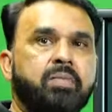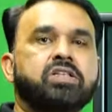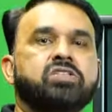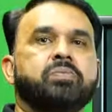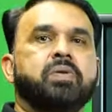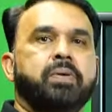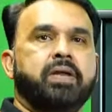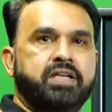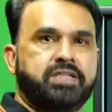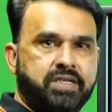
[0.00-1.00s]
methods of
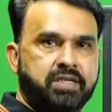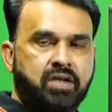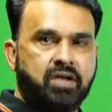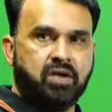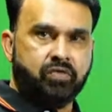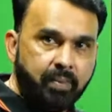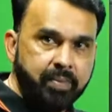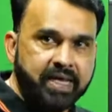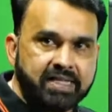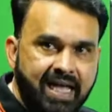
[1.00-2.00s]
preparation from
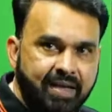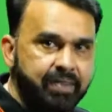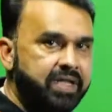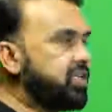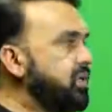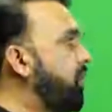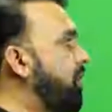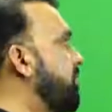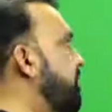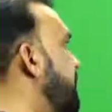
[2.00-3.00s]
your examination
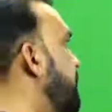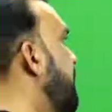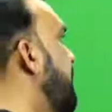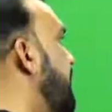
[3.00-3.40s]
point of view,